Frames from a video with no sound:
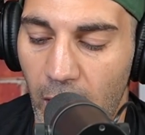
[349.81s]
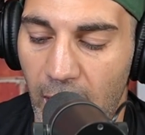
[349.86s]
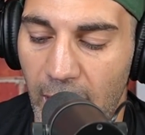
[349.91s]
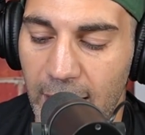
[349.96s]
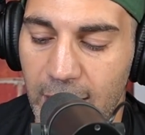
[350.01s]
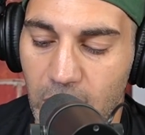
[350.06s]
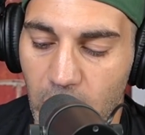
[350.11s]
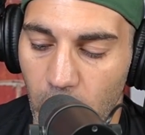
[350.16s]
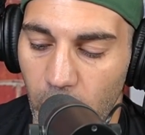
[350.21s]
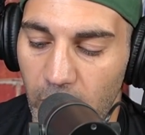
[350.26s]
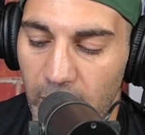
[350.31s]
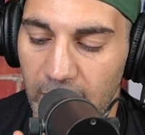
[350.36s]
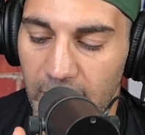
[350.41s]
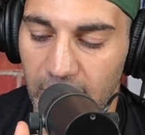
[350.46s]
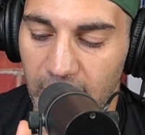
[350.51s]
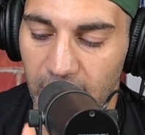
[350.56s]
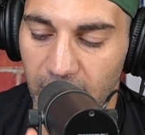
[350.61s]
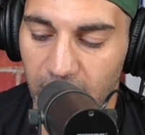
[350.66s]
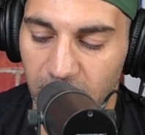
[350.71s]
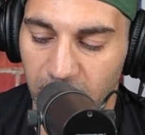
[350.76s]
I know it.
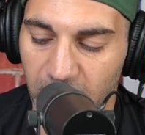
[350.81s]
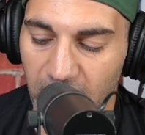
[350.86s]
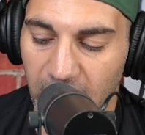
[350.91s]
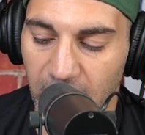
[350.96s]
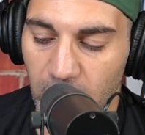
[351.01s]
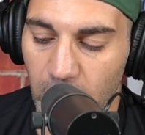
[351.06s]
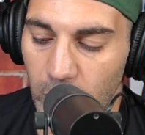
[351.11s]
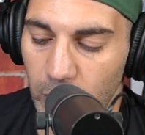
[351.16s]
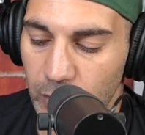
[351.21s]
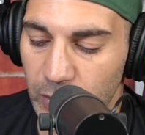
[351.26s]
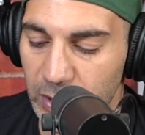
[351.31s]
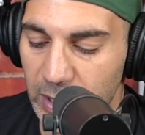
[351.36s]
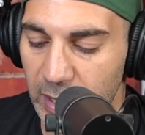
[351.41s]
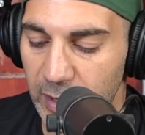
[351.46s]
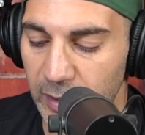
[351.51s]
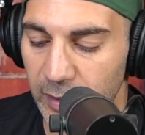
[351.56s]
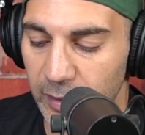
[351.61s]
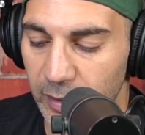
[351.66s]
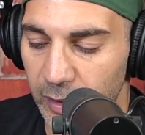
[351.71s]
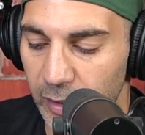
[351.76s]
Vic knows it.